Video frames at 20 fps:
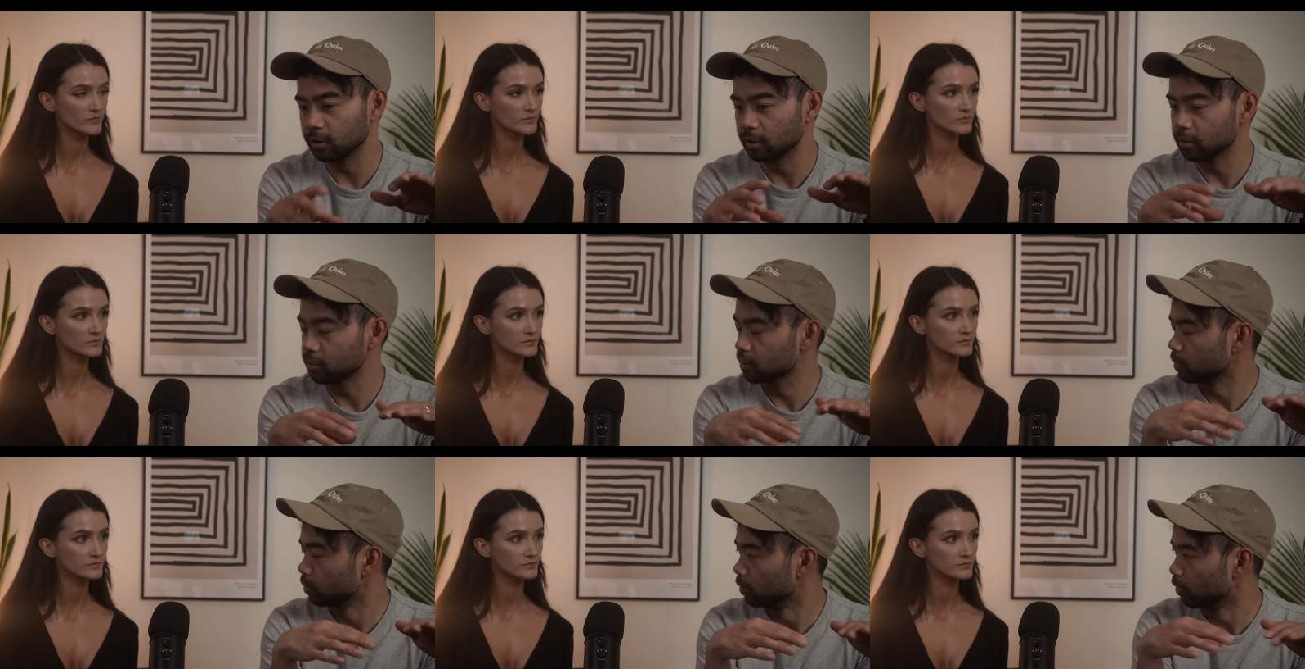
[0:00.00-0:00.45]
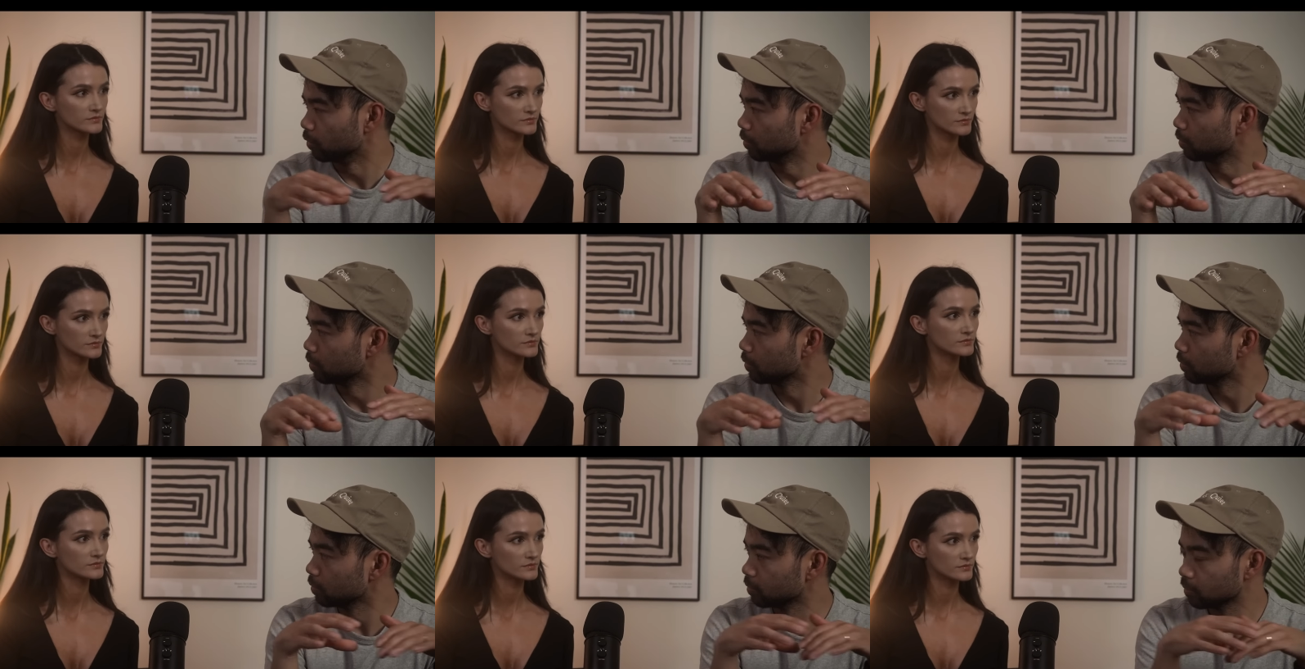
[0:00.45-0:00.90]
Speaker 1: Nina
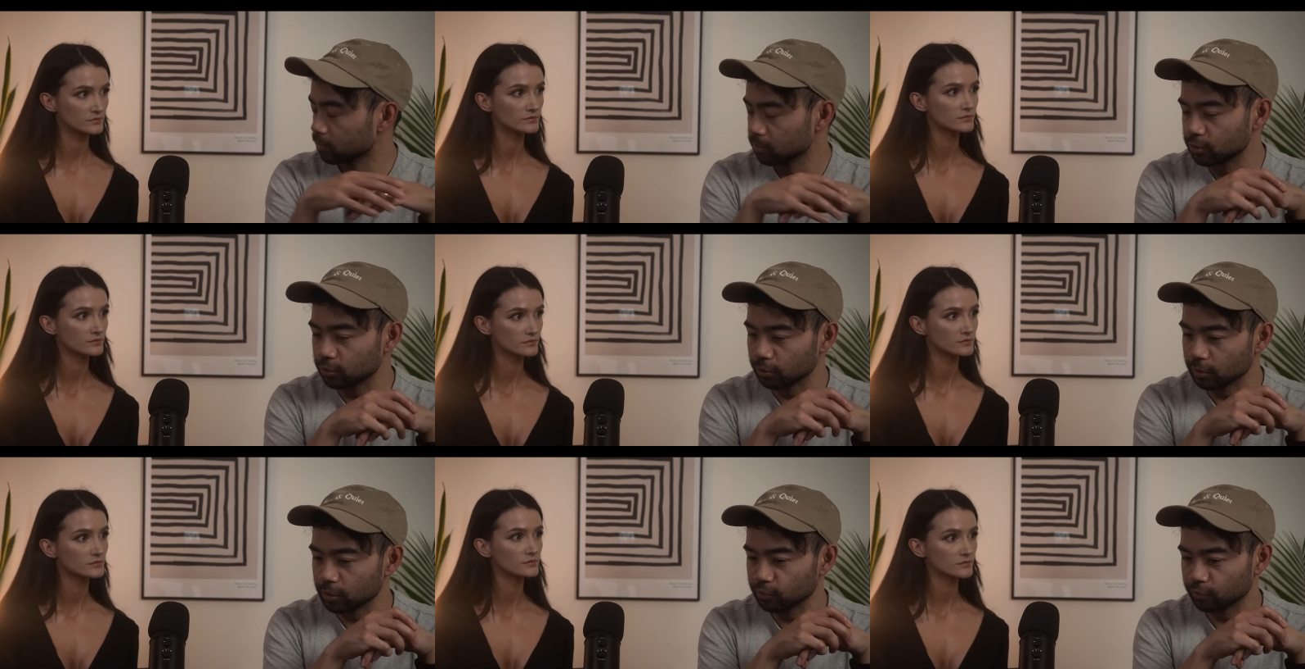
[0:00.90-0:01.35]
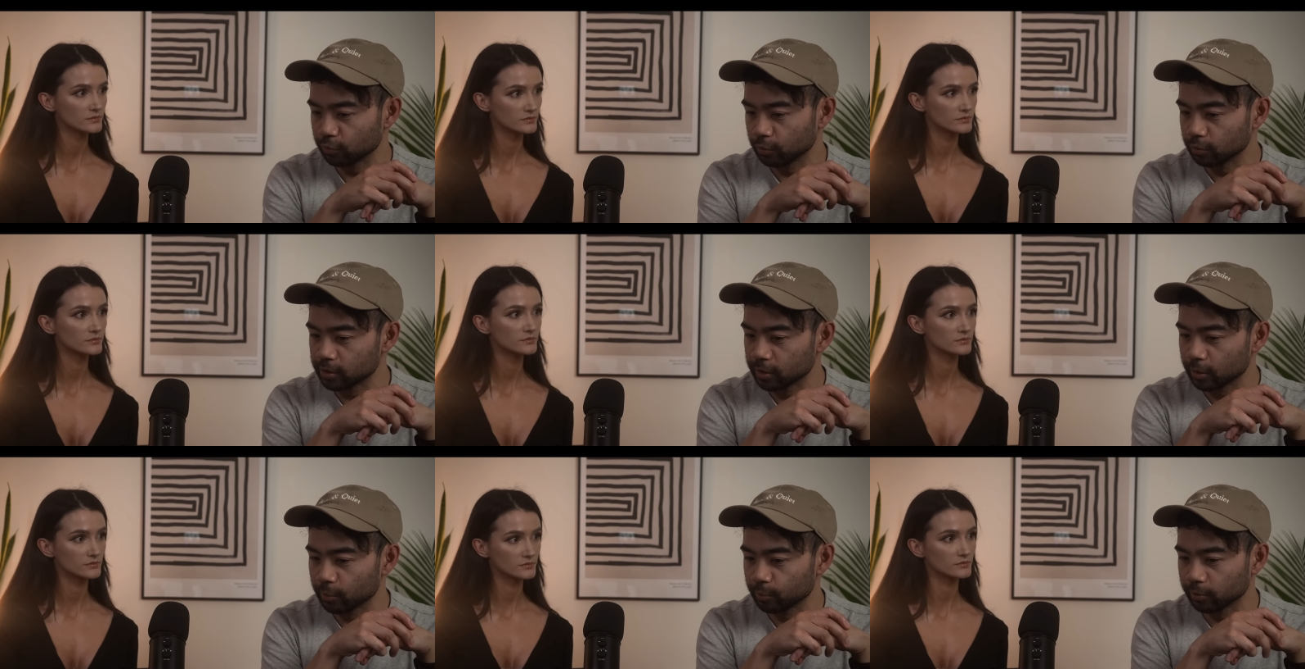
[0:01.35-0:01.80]
Simone Strange
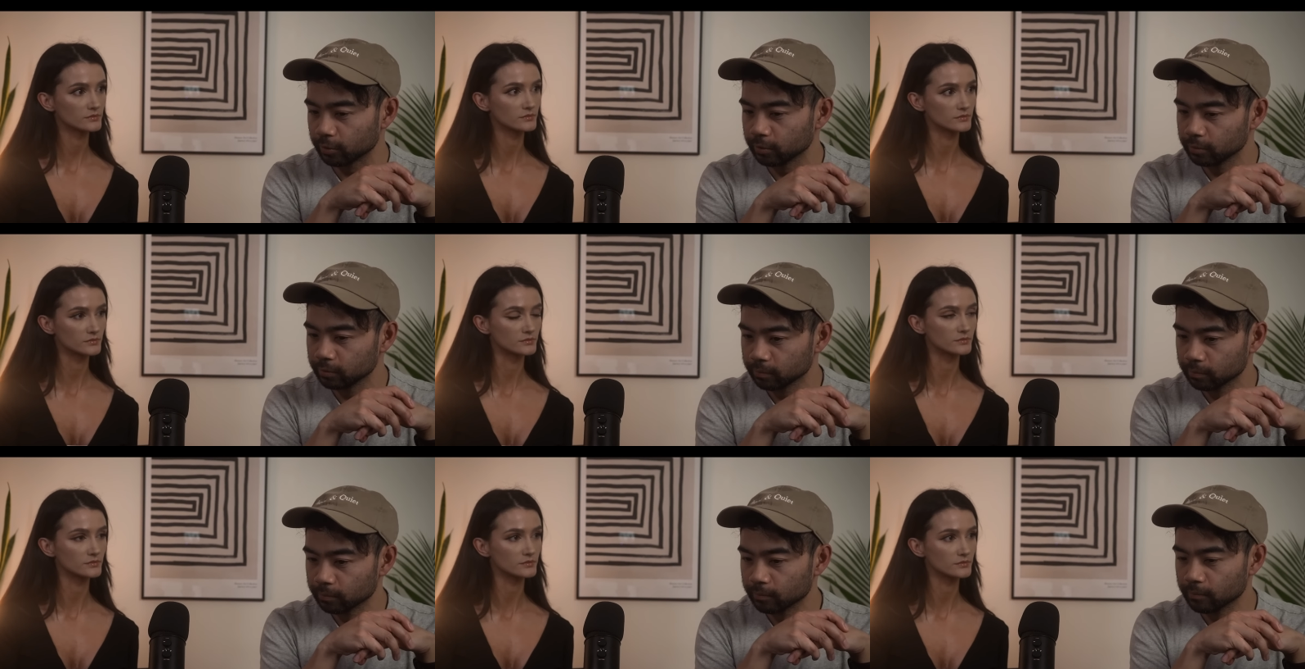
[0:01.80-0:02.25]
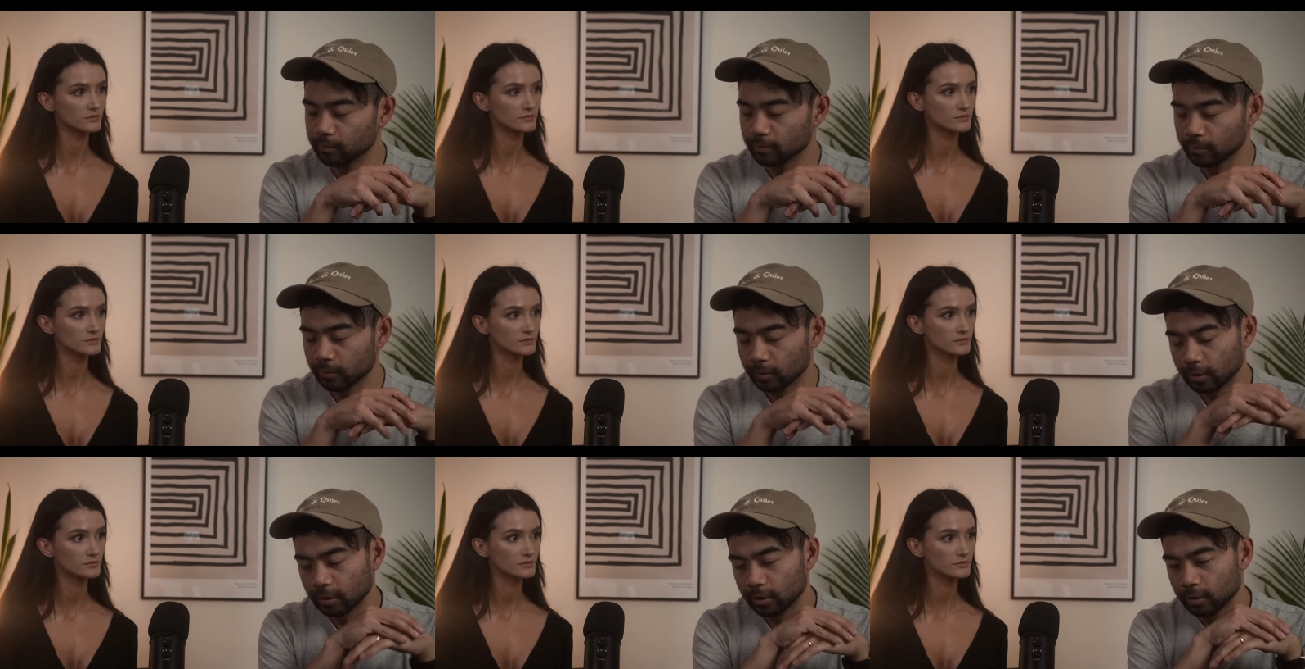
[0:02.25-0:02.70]
Fruit sample. Mm-hmm.